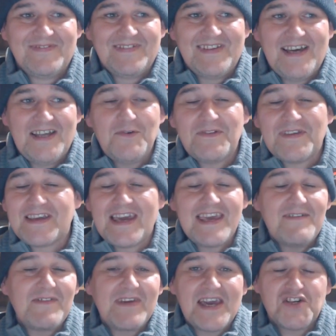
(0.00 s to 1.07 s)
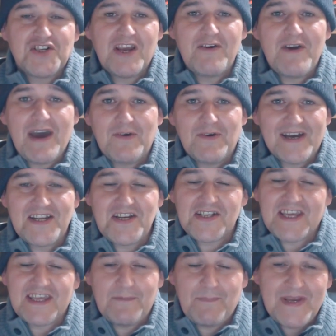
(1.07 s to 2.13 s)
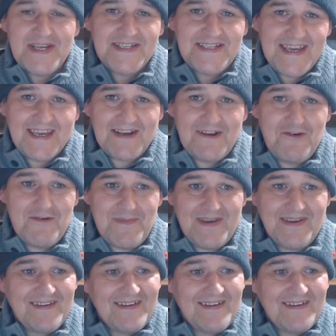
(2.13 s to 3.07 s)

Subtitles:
I don't think I even get a shout out. I just get the piss taken out of me.